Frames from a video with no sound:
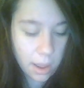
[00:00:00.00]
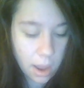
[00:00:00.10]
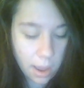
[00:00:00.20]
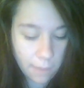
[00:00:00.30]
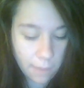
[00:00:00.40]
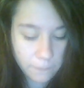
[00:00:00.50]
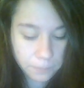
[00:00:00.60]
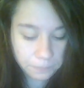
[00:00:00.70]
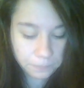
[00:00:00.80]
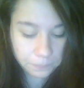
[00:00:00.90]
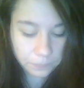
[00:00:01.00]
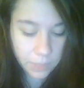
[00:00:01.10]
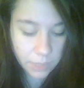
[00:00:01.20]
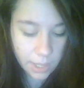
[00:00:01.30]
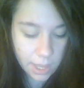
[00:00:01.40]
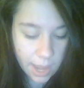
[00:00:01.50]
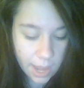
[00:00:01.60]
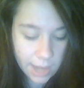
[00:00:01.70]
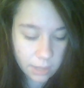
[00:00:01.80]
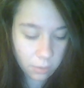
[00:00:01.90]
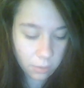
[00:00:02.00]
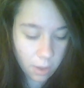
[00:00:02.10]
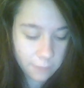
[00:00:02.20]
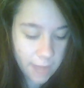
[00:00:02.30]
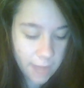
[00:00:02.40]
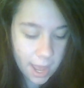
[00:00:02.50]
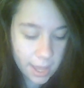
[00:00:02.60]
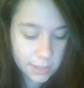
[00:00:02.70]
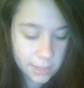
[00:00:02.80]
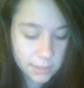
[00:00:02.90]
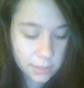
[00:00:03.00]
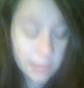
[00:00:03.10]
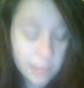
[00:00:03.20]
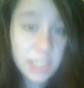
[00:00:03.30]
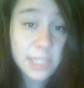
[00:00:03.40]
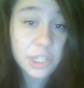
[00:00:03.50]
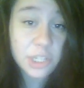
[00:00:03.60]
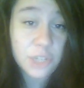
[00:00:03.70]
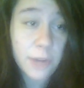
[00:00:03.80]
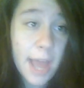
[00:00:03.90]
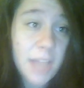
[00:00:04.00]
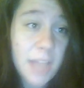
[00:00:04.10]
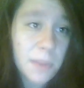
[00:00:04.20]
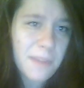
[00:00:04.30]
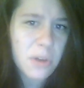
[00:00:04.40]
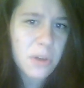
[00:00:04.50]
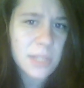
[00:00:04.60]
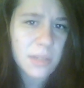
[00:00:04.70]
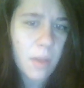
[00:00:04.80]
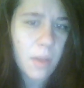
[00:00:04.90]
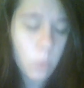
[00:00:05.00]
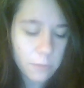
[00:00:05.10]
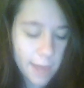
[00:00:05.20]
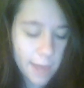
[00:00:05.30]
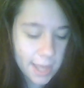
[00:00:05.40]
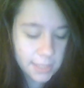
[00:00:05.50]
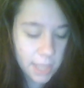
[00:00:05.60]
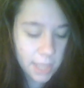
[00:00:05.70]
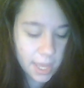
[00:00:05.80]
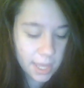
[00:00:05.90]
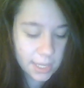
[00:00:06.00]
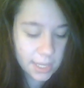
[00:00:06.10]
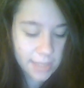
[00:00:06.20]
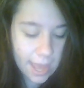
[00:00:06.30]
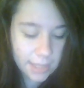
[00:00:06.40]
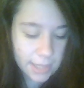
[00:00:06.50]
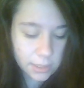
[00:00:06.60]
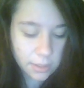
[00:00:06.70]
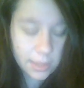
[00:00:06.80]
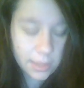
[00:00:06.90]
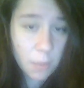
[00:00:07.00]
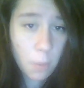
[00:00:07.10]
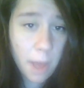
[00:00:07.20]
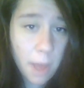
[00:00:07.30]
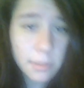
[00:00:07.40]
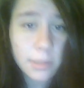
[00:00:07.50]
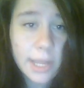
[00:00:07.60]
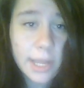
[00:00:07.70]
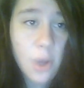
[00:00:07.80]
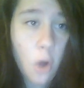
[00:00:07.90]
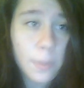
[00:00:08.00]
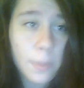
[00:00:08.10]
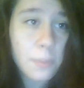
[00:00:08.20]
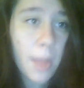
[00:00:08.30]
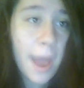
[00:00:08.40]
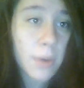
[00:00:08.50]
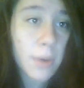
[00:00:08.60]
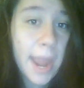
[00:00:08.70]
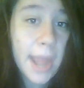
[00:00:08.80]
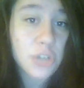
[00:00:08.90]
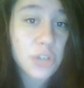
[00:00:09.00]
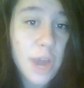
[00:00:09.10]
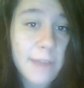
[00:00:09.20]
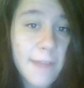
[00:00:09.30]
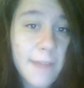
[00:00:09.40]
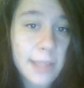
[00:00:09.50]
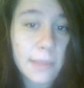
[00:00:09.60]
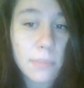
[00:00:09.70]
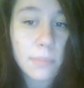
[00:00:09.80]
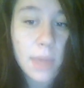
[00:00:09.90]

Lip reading: Um, and a lot of guys, and this isn't just for guys, but I've noticed this a lot more for guys, is that they will publicly call people out and try to fight them.